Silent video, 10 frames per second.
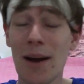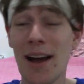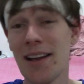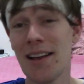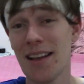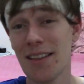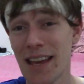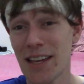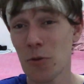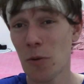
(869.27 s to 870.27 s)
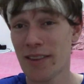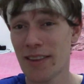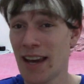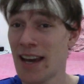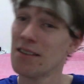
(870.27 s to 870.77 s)
anyway, thank
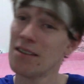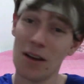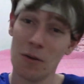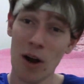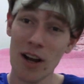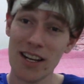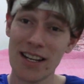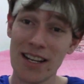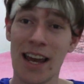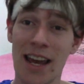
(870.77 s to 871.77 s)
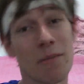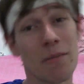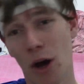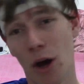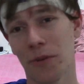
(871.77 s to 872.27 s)
you once again. 1 year
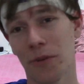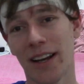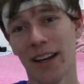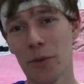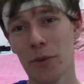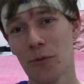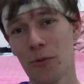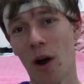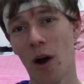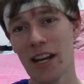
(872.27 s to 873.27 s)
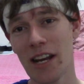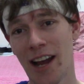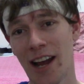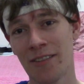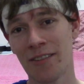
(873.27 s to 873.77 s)
down, hopefully another beautiful
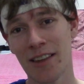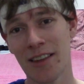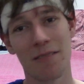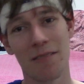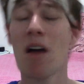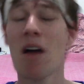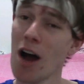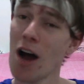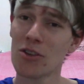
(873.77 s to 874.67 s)
1 year ahead of us.